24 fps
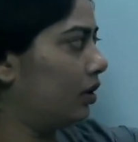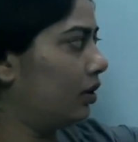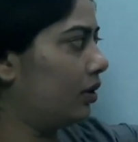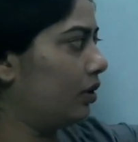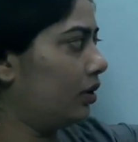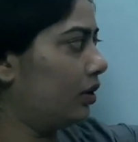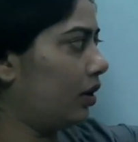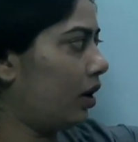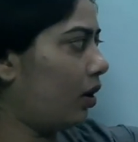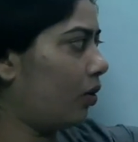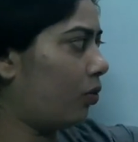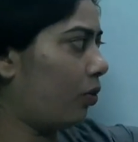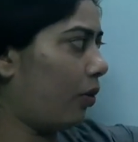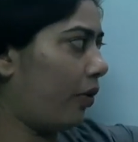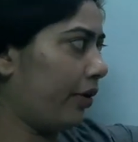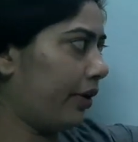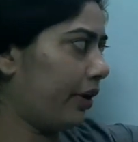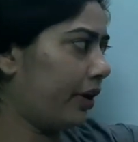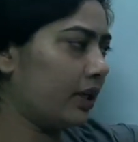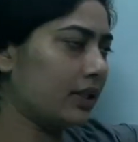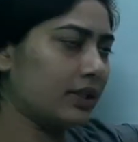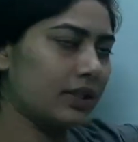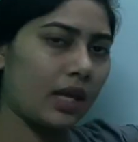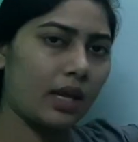Now what it
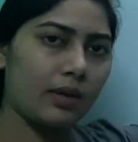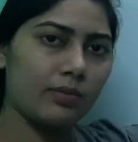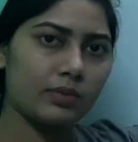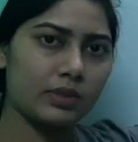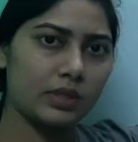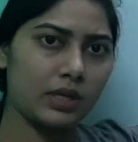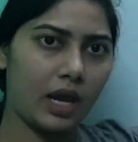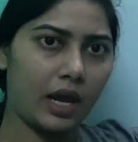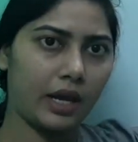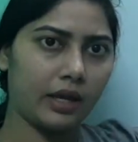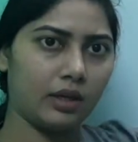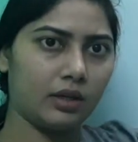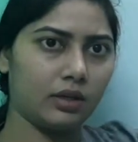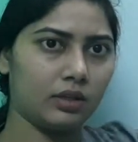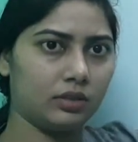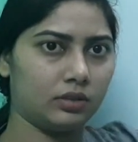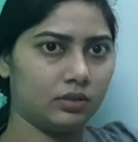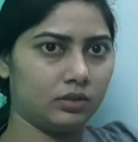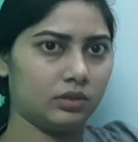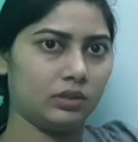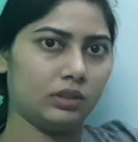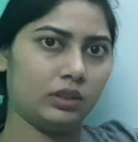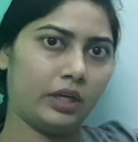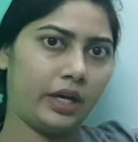seems like?
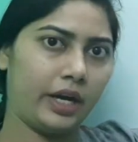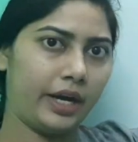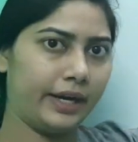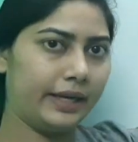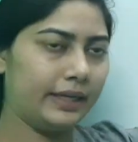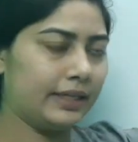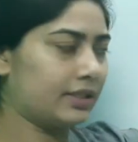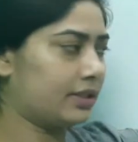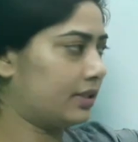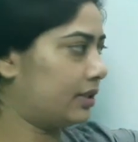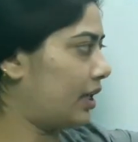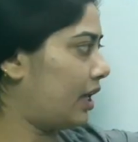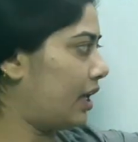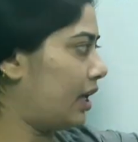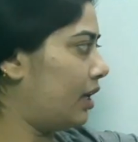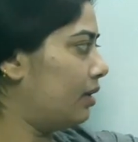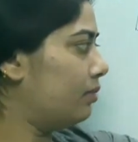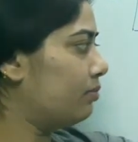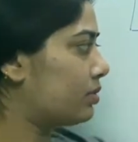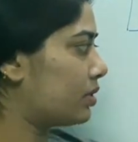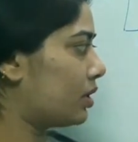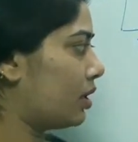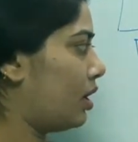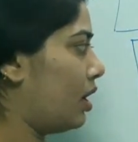It seems
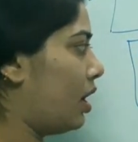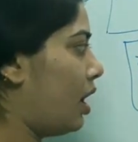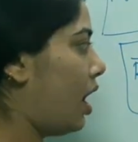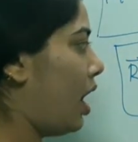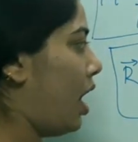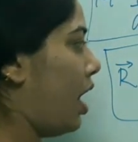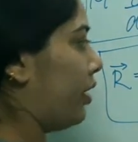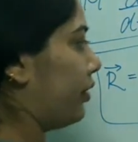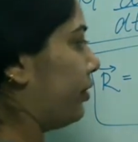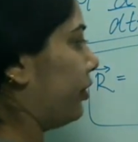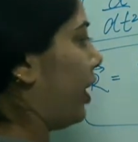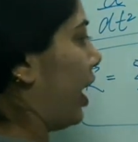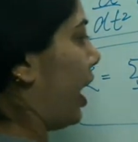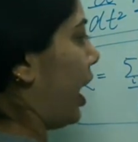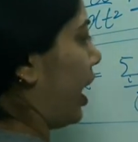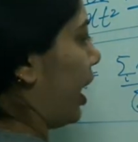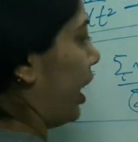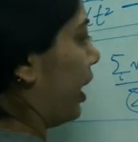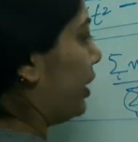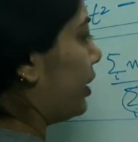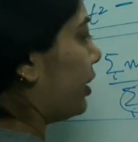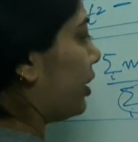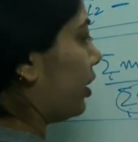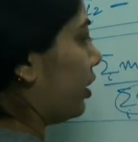
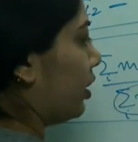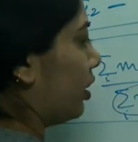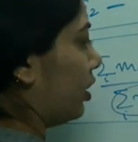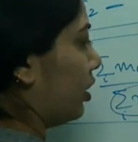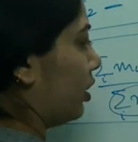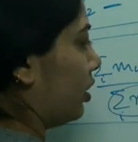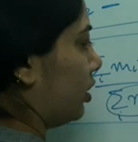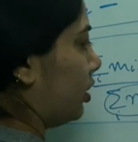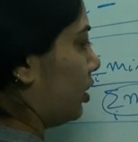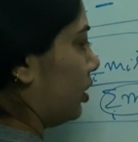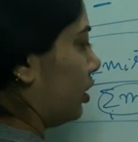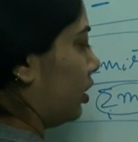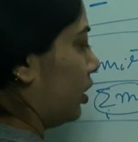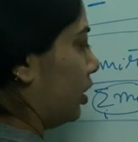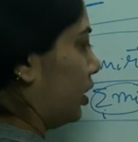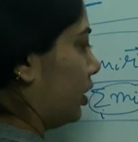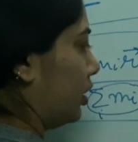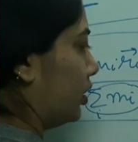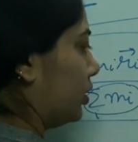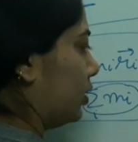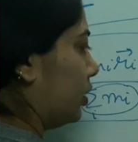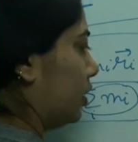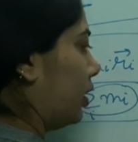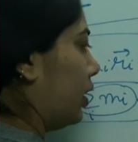that
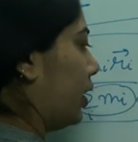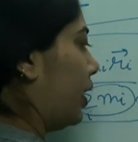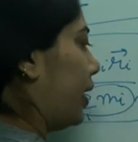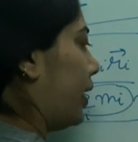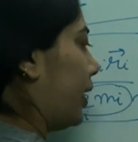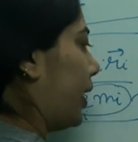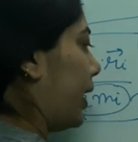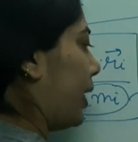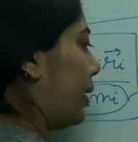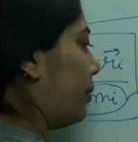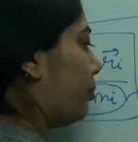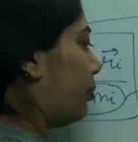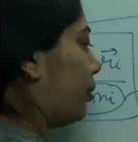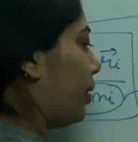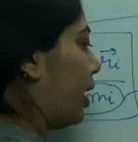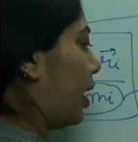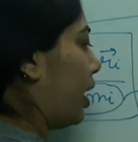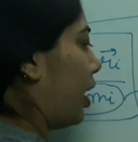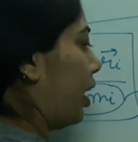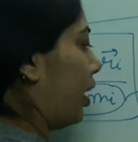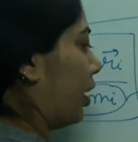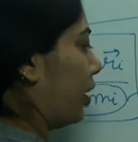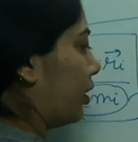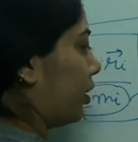
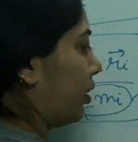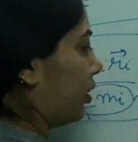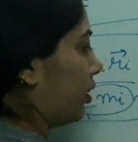mr,